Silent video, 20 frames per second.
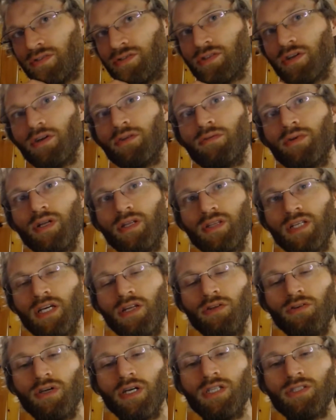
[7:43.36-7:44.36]
I started reading
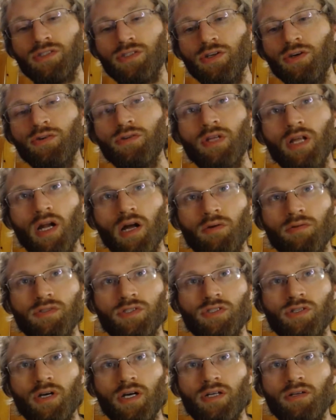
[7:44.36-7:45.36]
that. You guys know that I
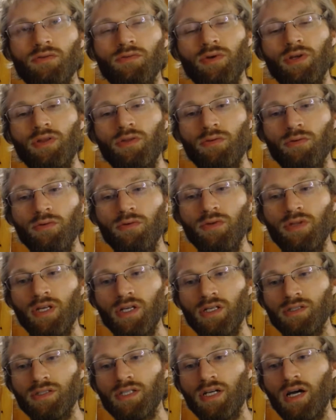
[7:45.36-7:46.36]
was trying to read through
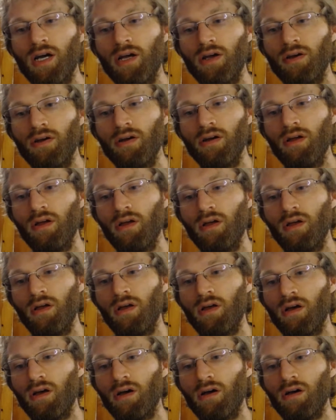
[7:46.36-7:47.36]
the entire
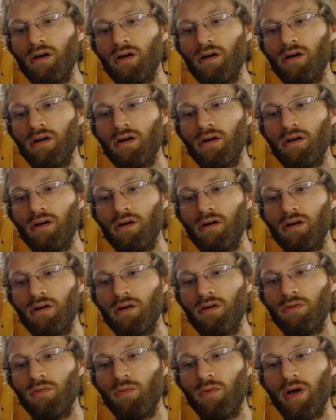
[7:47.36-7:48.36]

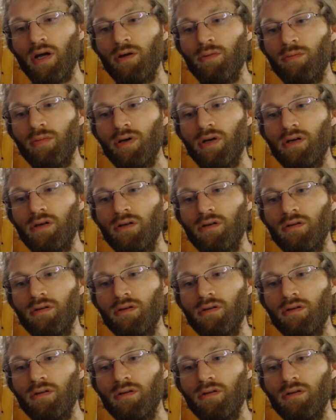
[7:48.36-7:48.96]
web.